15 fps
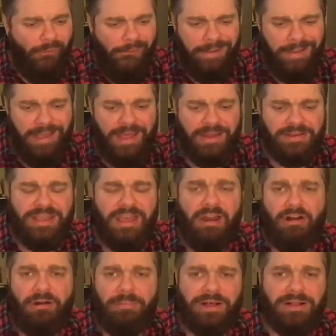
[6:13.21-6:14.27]
Again,
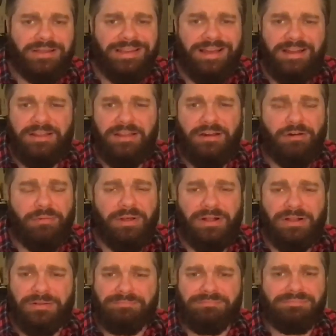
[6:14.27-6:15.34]
caramel, light
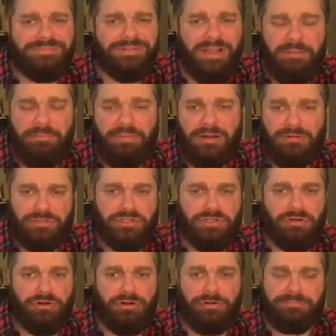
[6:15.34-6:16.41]
brown
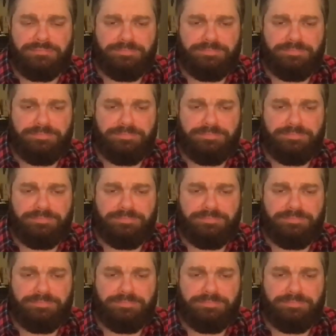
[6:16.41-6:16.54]
sugar.